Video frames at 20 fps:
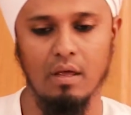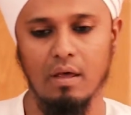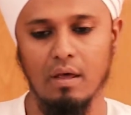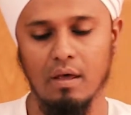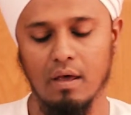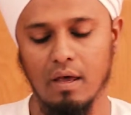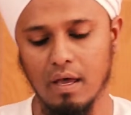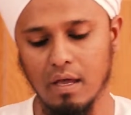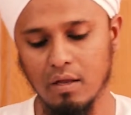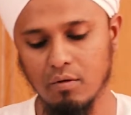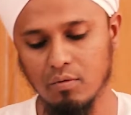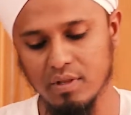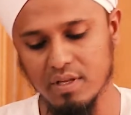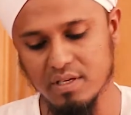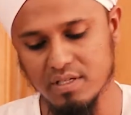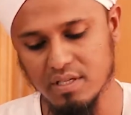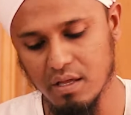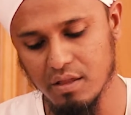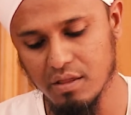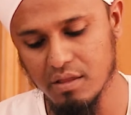And when they
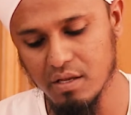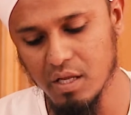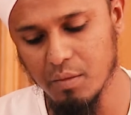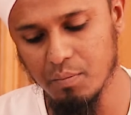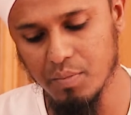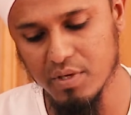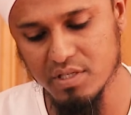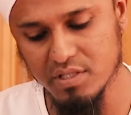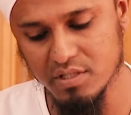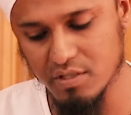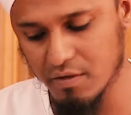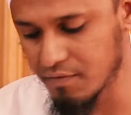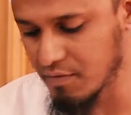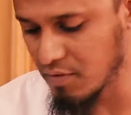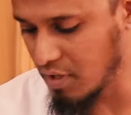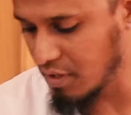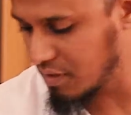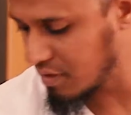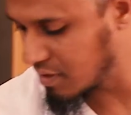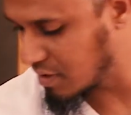say 3 pieces of
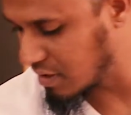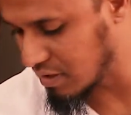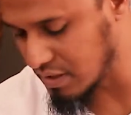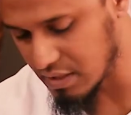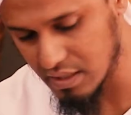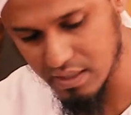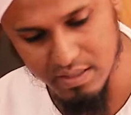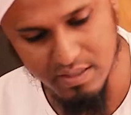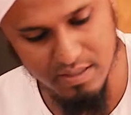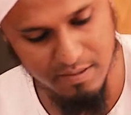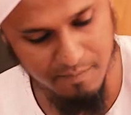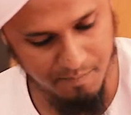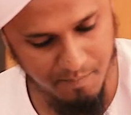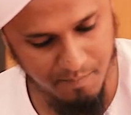cloth, it is,